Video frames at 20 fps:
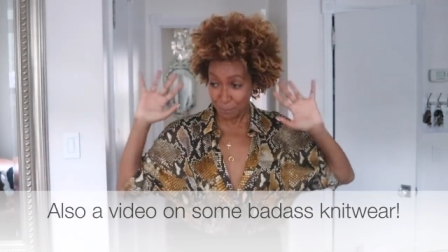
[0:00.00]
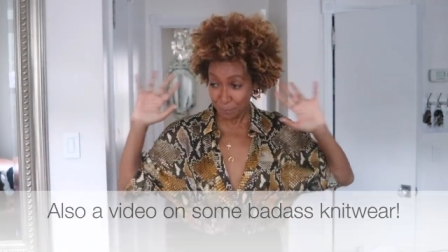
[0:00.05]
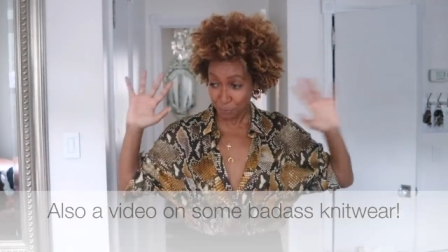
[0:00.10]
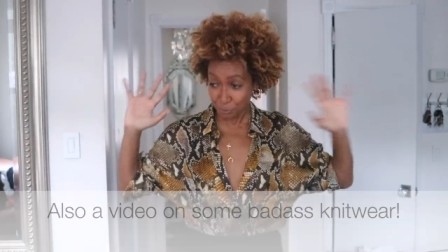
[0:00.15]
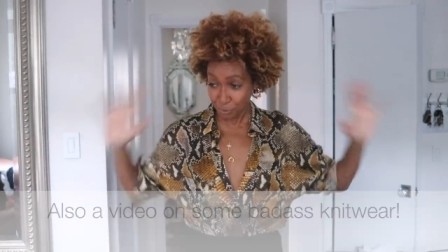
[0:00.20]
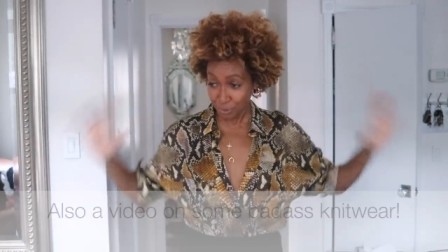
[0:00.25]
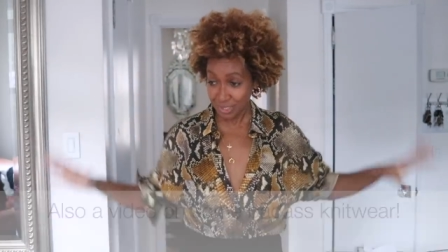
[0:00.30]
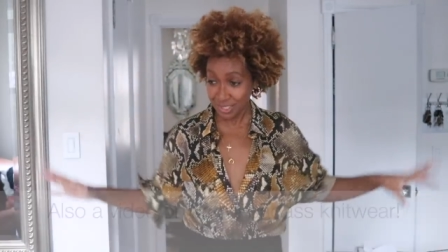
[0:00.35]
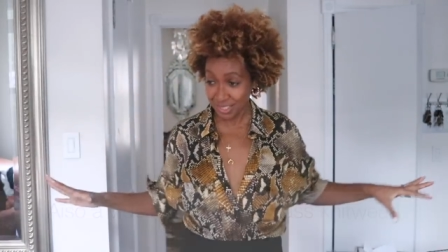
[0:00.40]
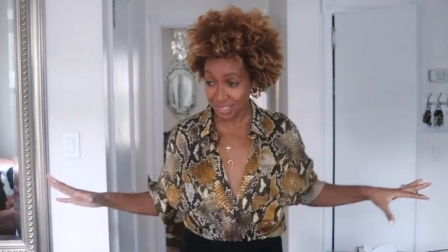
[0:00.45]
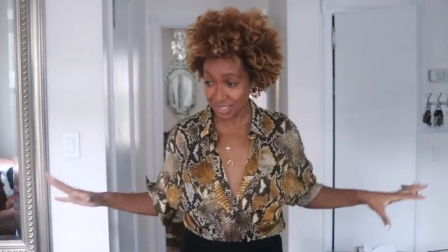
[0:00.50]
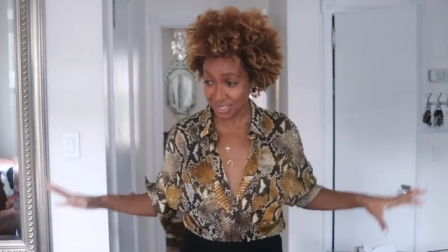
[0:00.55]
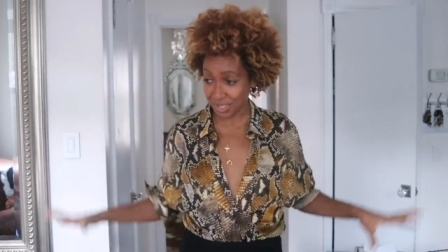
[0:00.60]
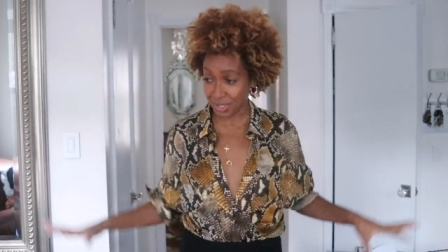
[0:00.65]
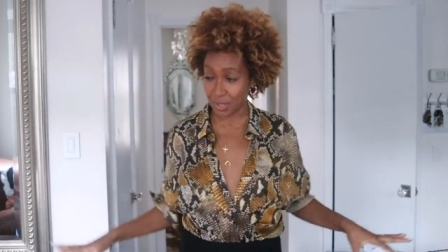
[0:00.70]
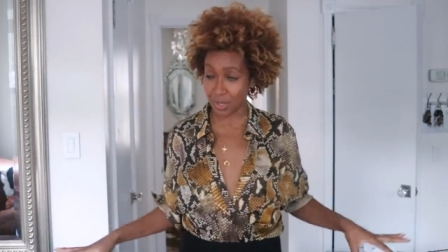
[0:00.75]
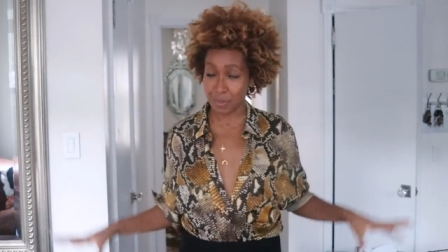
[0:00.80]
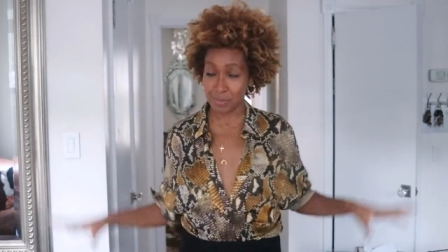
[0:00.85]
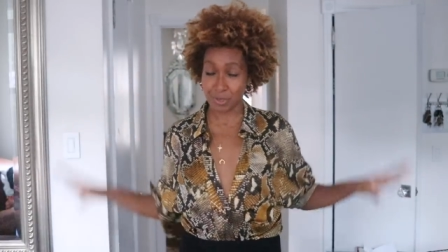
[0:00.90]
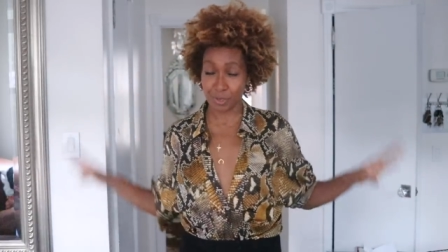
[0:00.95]
brilliant
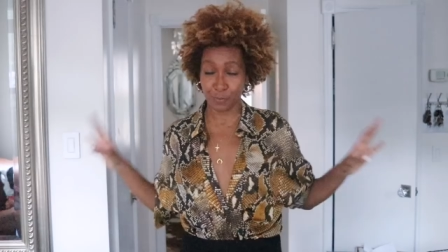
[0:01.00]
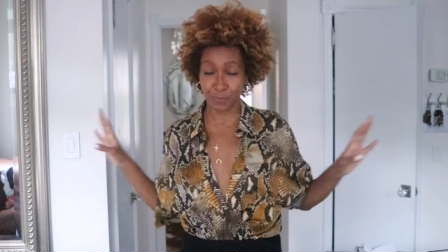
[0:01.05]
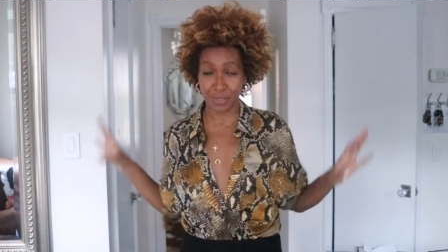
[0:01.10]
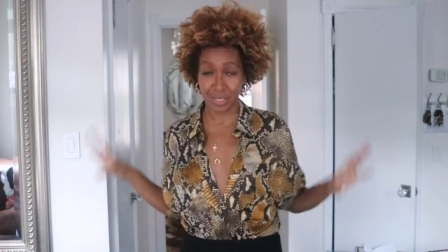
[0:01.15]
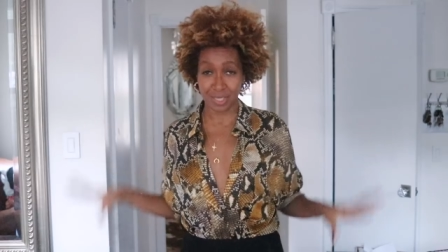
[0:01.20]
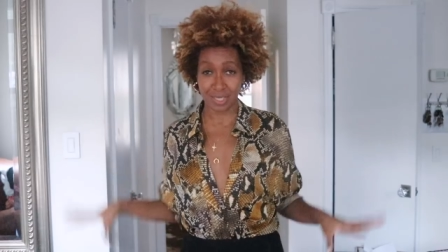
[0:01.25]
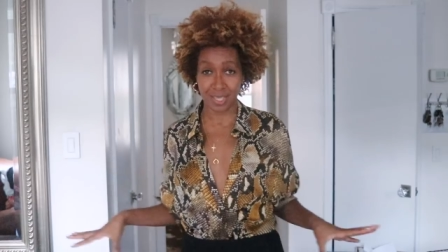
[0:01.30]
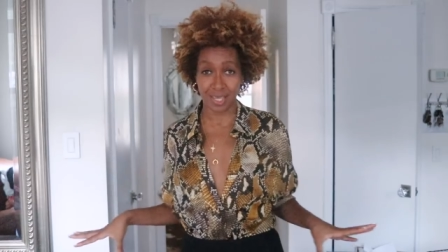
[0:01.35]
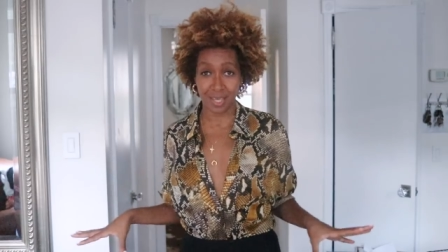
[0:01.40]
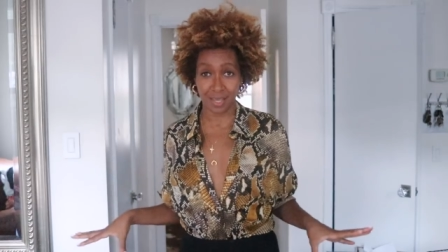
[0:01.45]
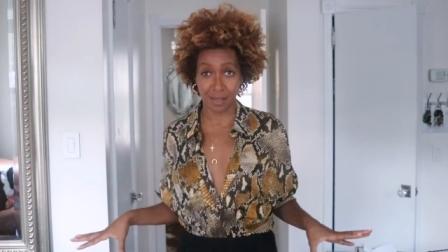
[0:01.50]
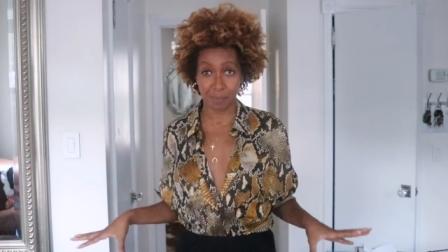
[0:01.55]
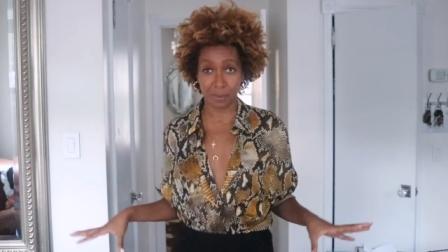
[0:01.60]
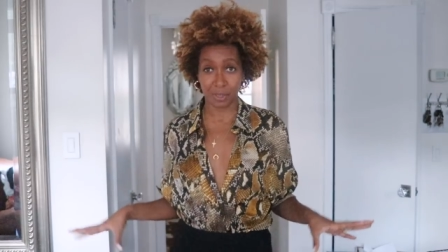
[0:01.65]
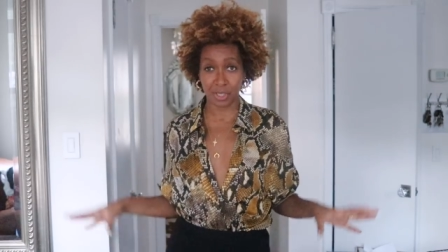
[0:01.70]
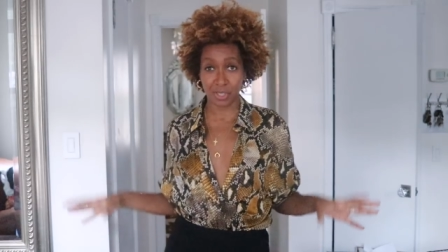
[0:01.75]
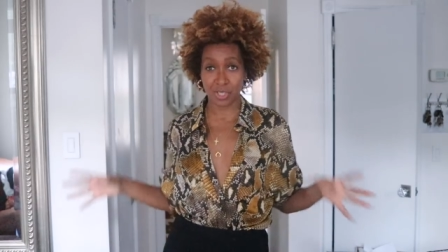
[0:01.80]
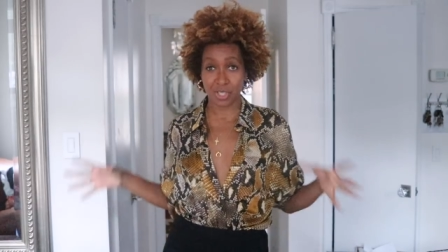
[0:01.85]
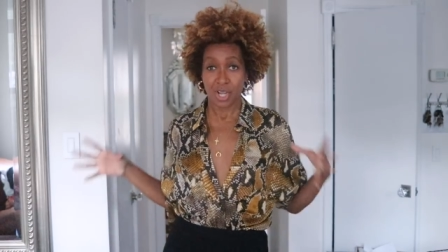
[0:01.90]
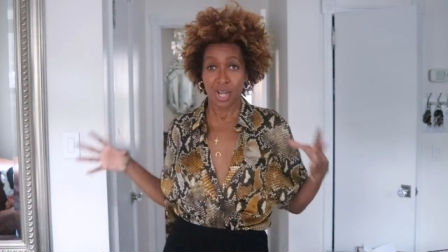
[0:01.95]
times of the year,
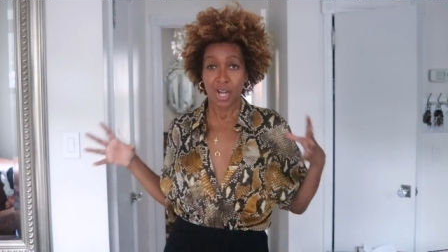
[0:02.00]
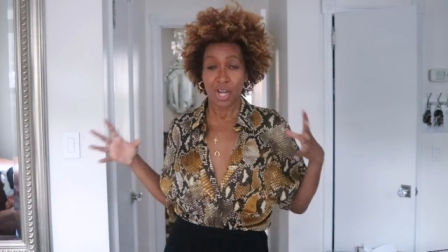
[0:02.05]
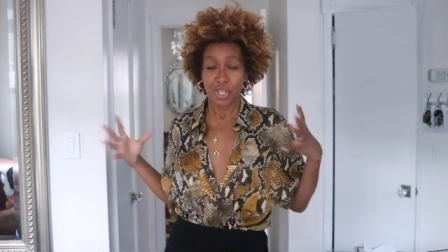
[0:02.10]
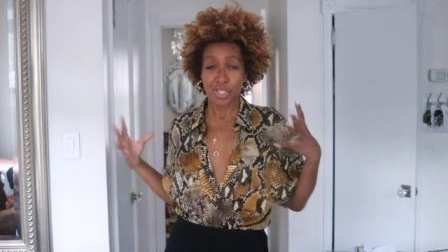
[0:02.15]
because